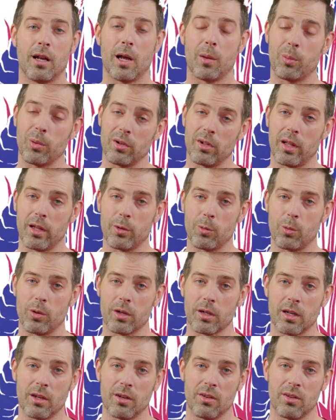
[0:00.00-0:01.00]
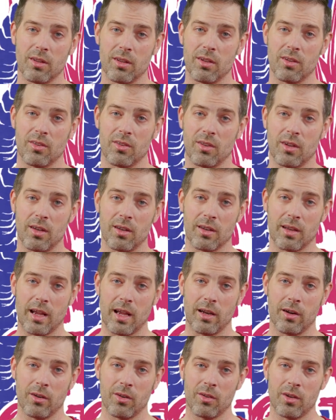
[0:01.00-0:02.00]
I put a lot of work into this Zen
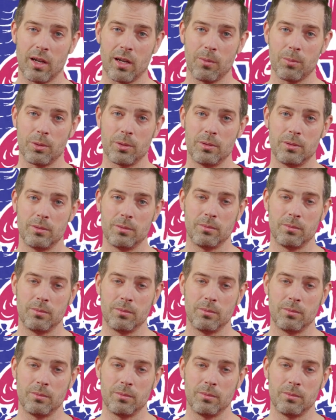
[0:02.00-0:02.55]
Gator stamp.